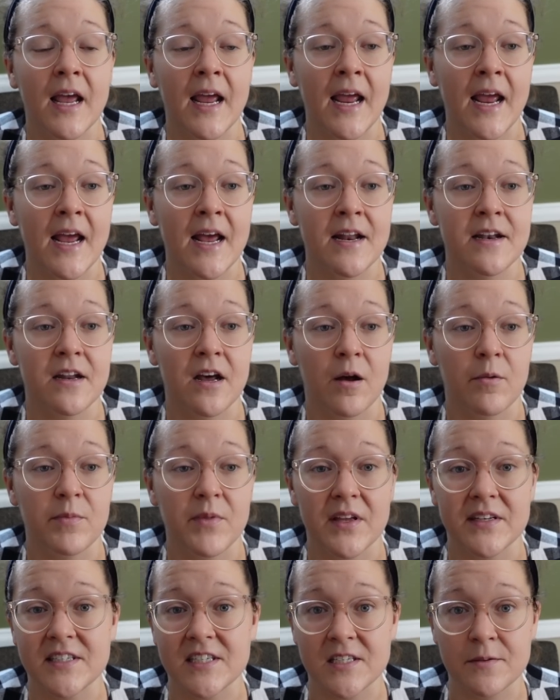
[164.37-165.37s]
and
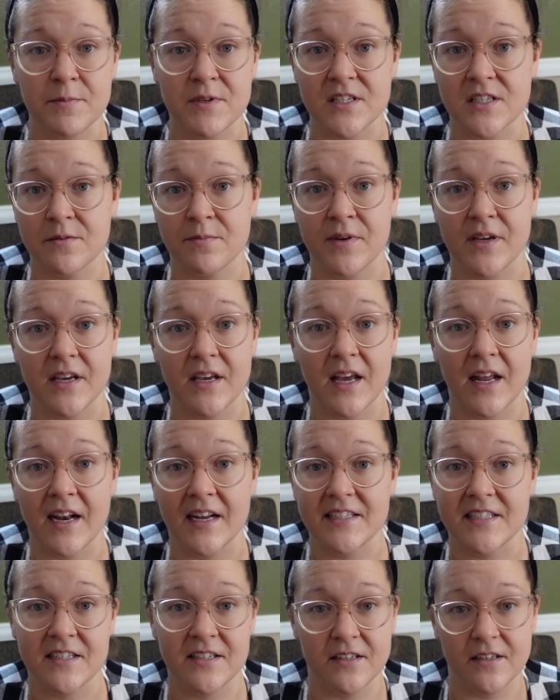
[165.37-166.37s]
they dismissed me and
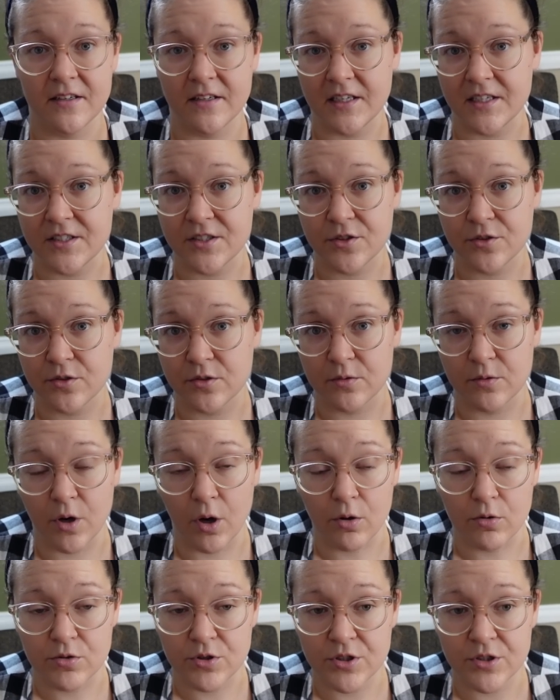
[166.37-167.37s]
I didn't need to
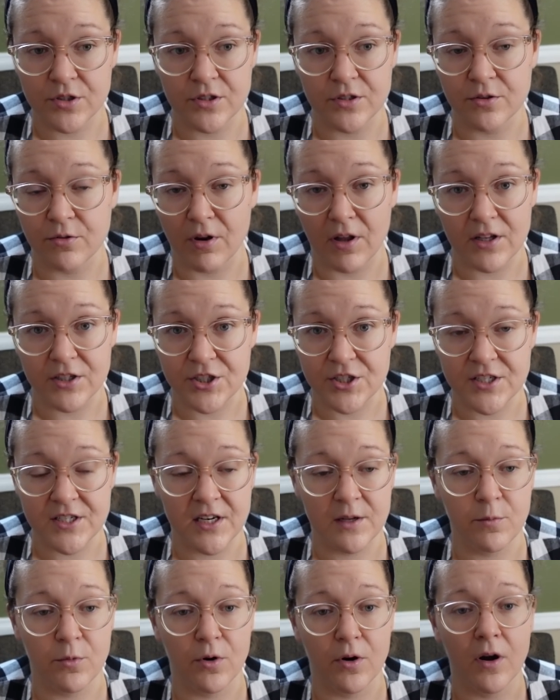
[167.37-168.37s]
go to the neurologist
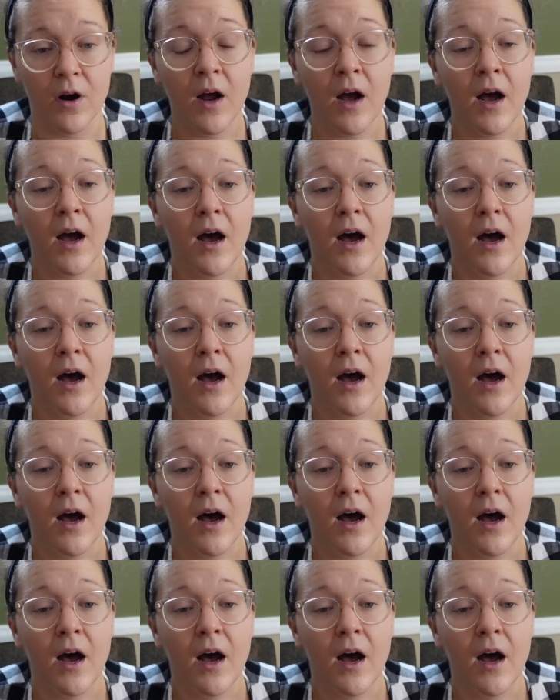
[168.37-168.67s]
anymore.